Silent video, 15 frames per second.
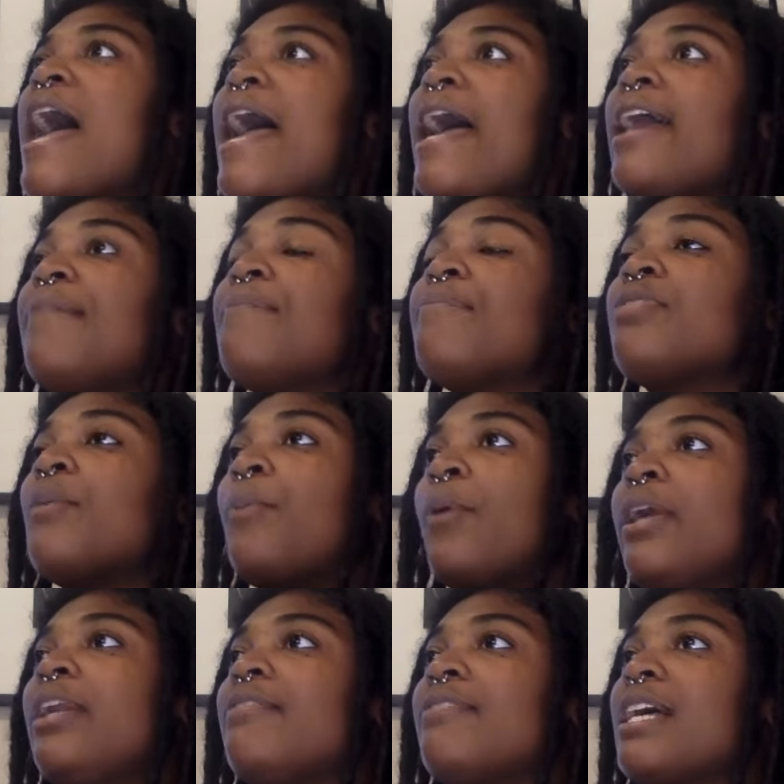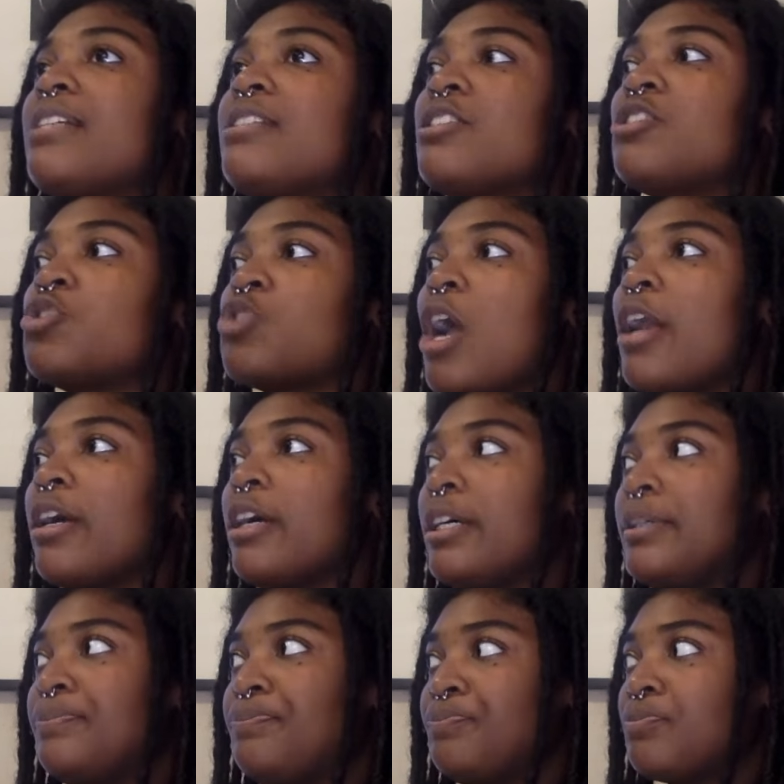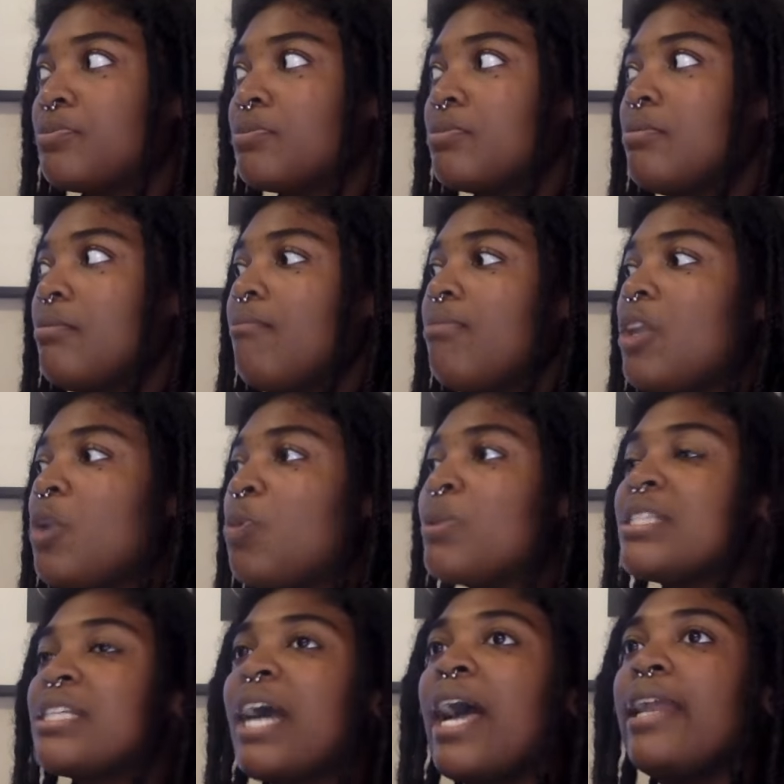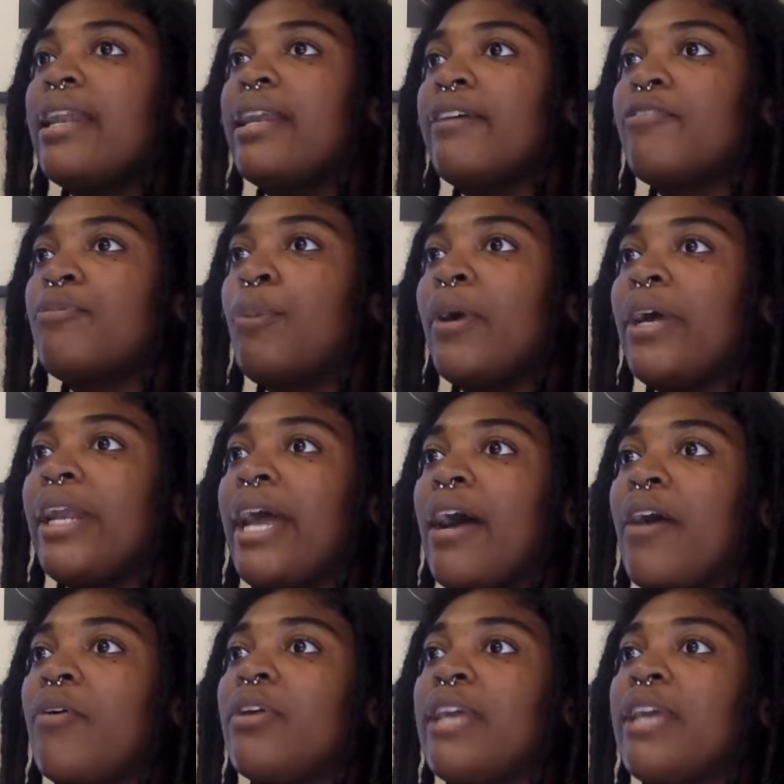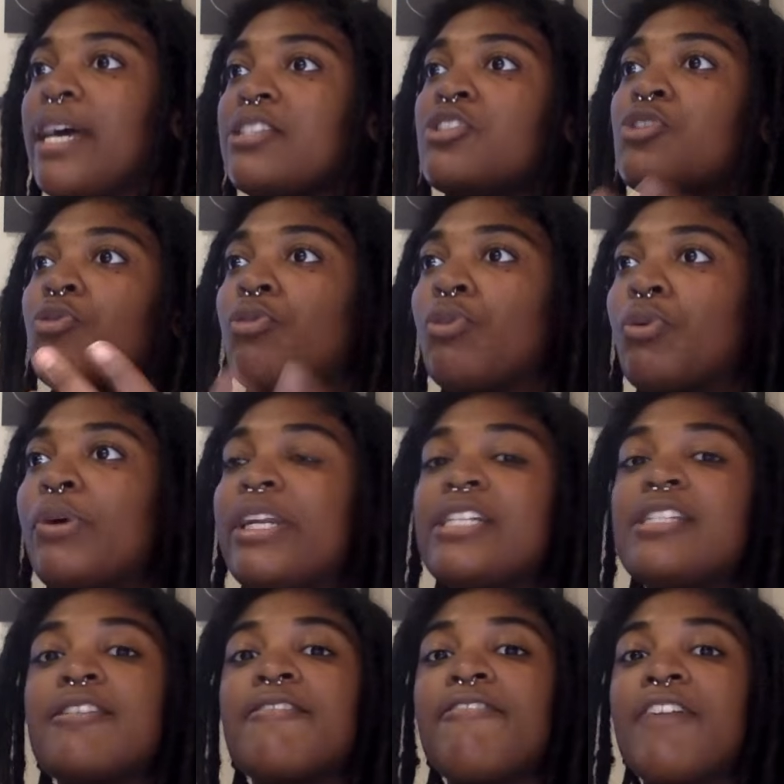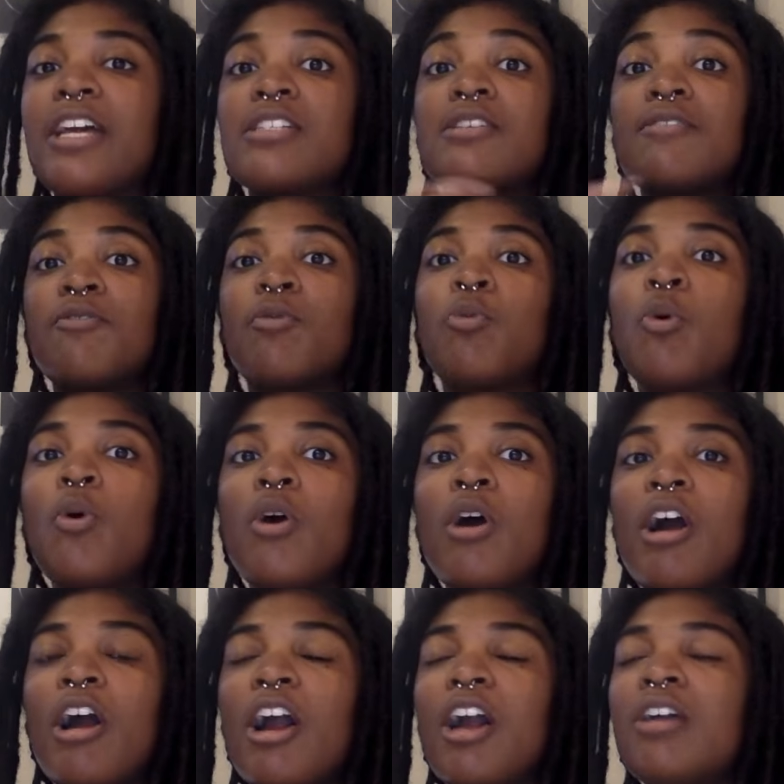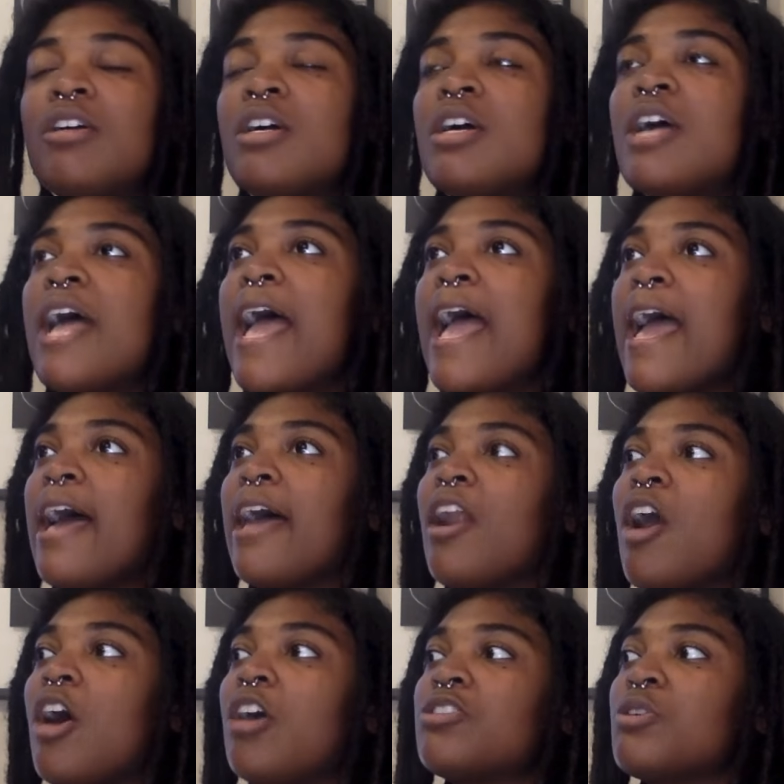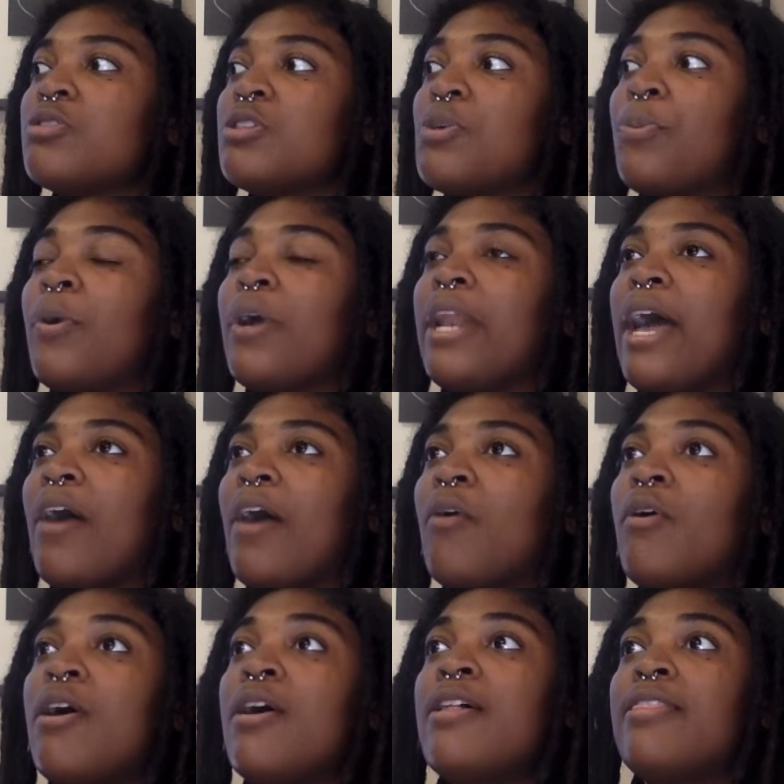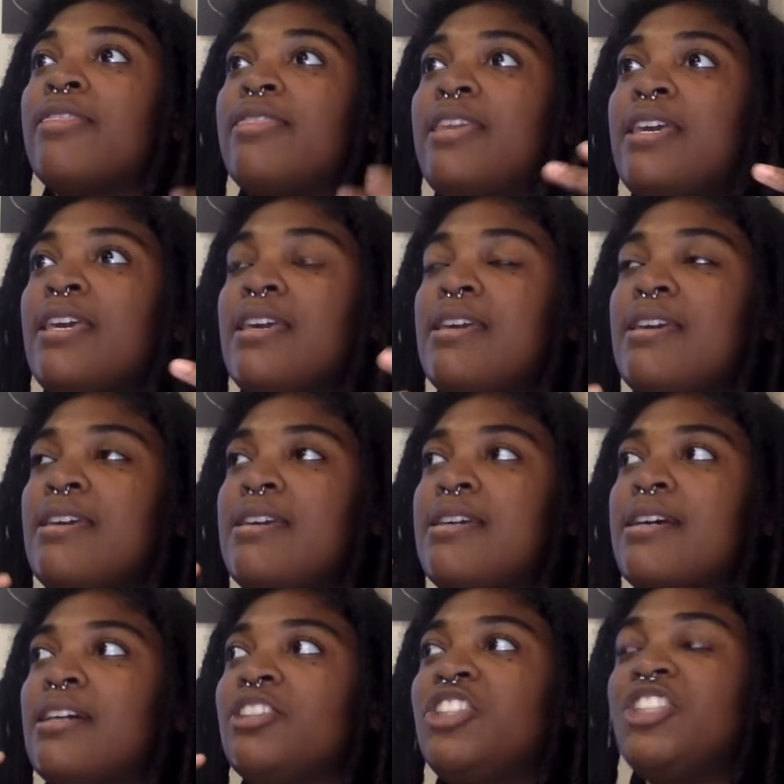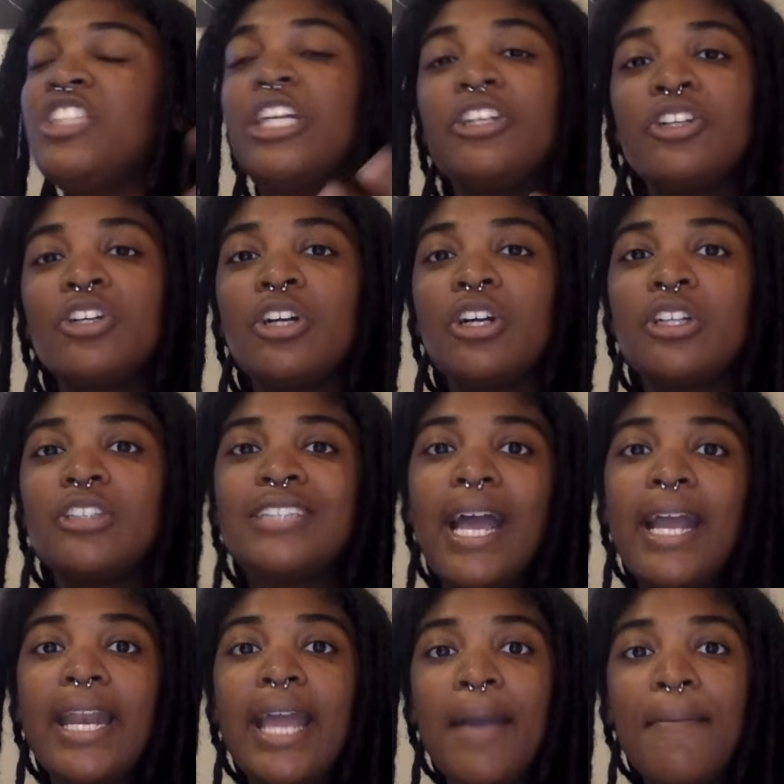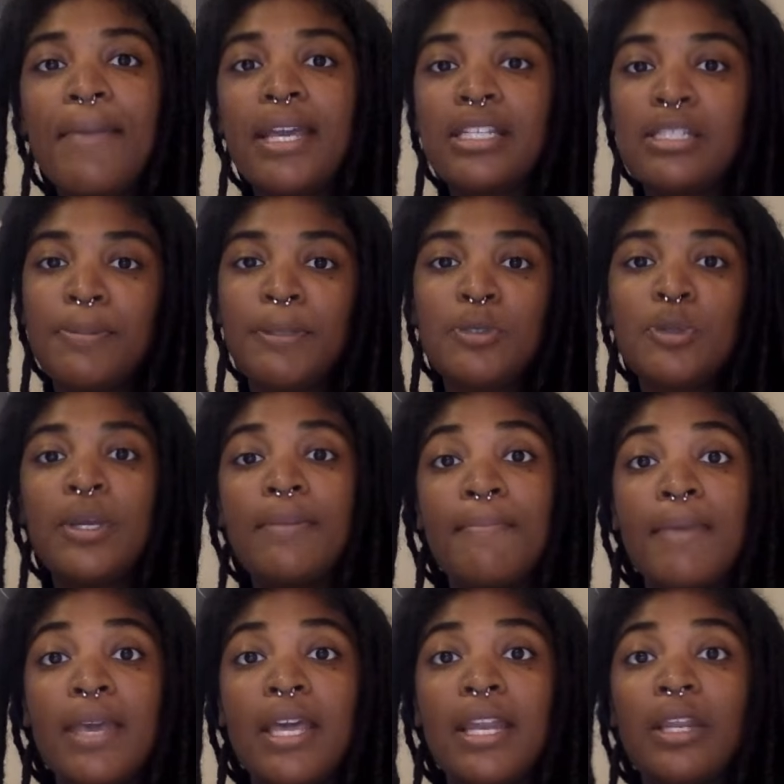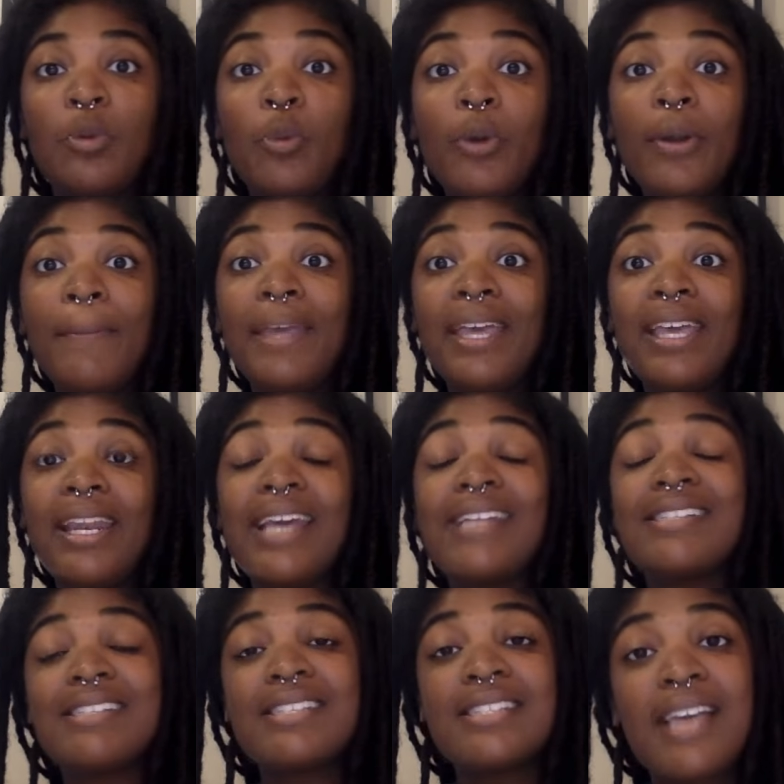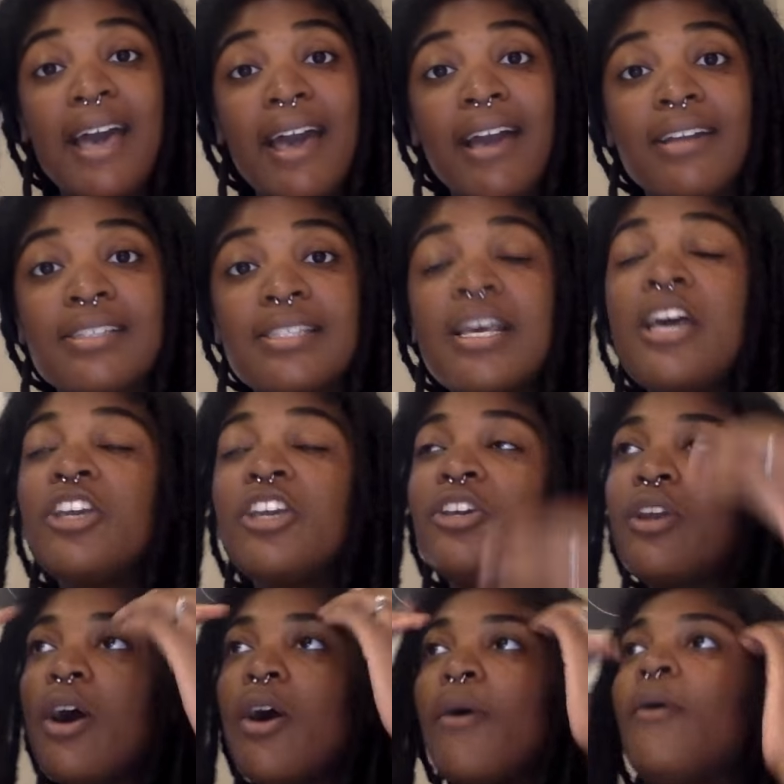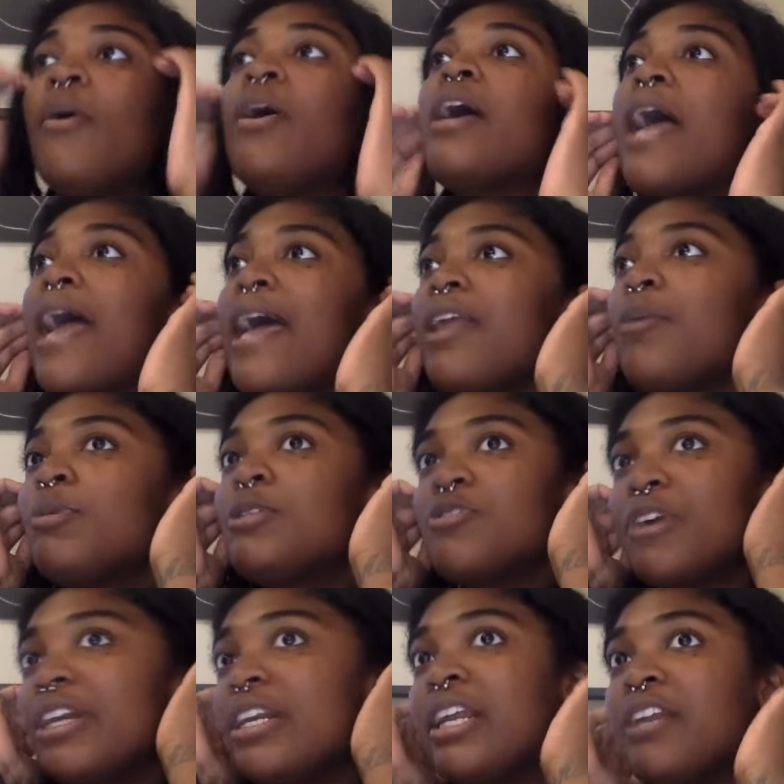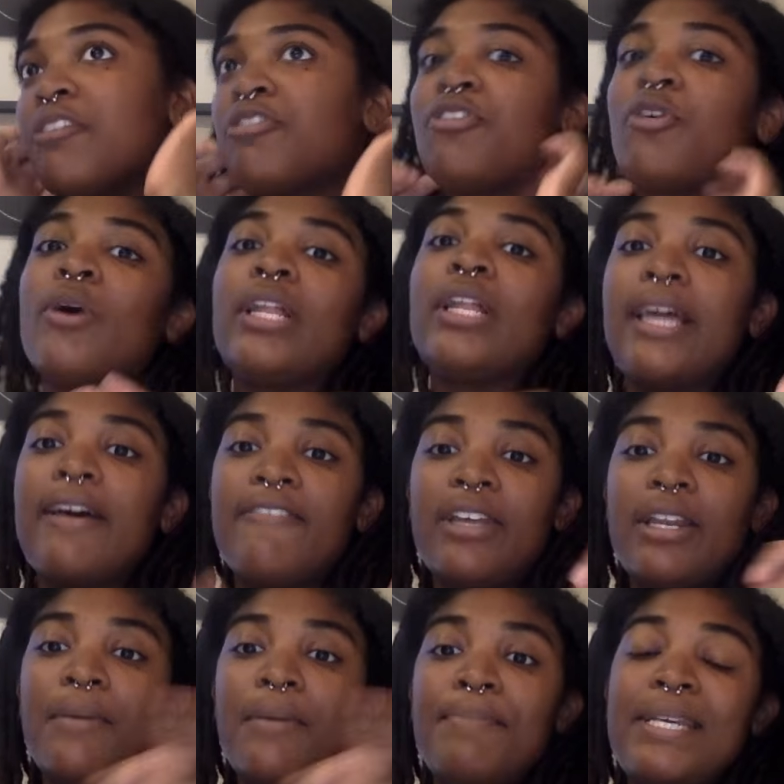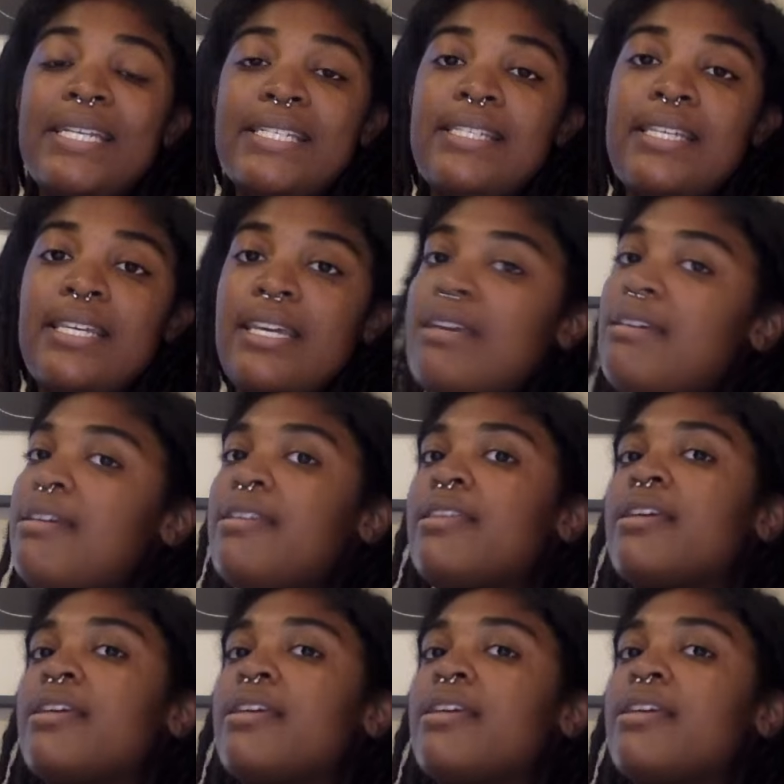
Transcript: And the point of Lysistrata was to kind of point out, yes, the ruinous effects of war, and also to point out the gender dynamics between men and women and sex, you know, and it was written in 411 BCE.